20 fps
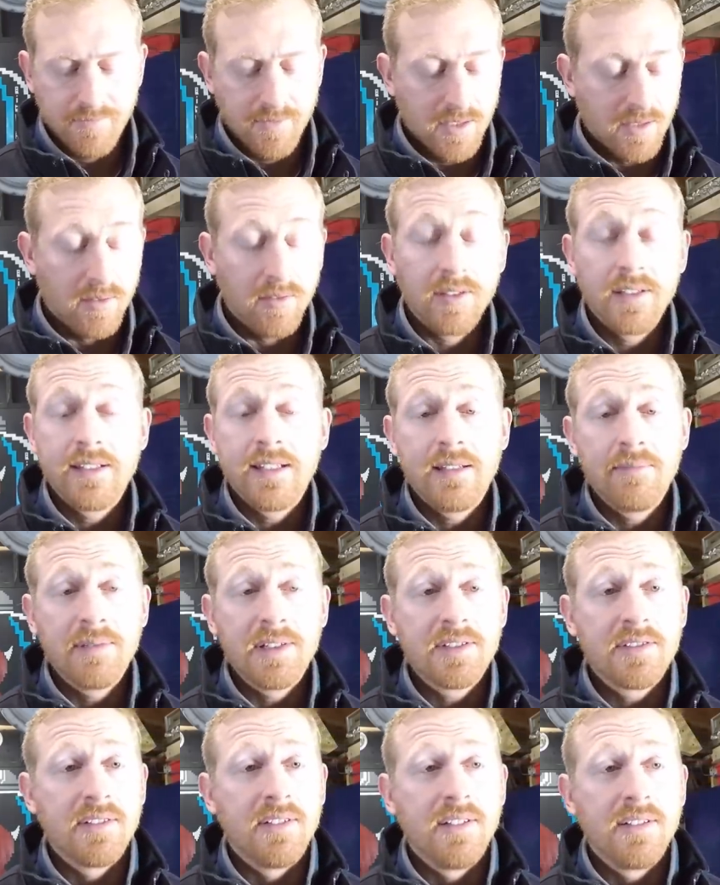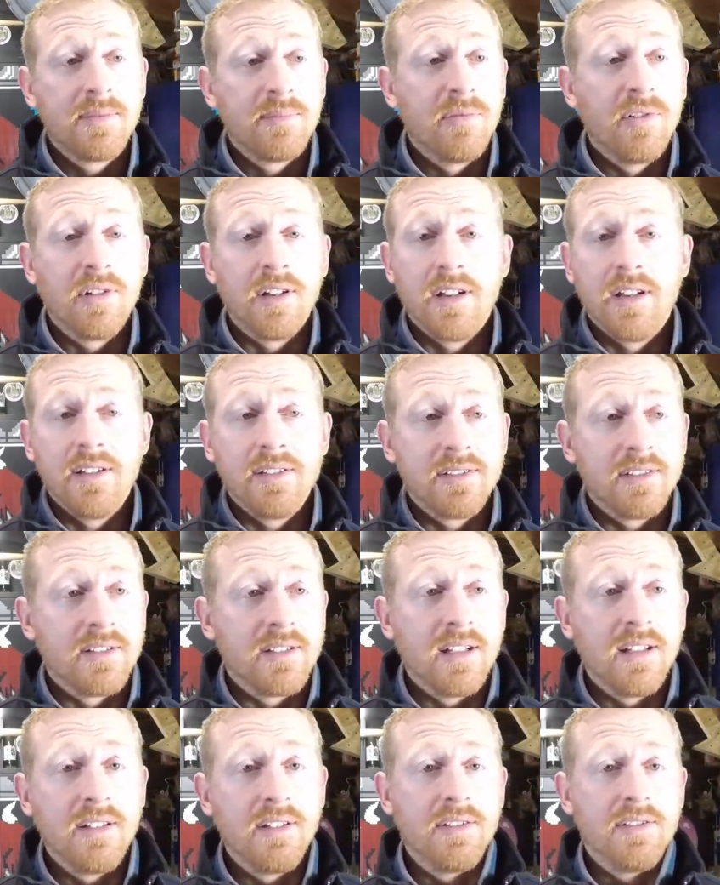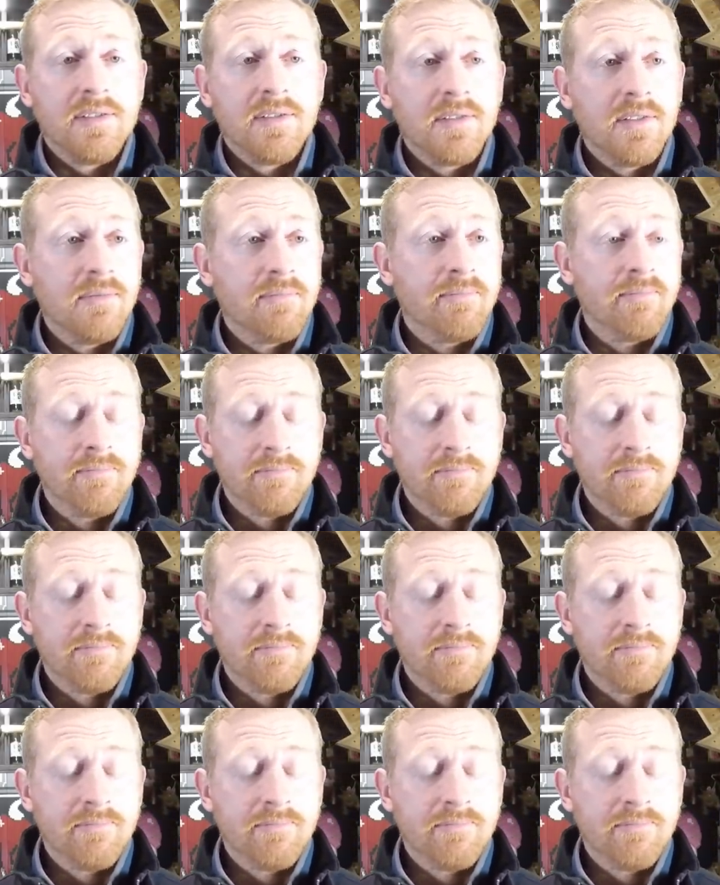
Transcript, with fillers: The only thing missing this morning is a thunderstorm.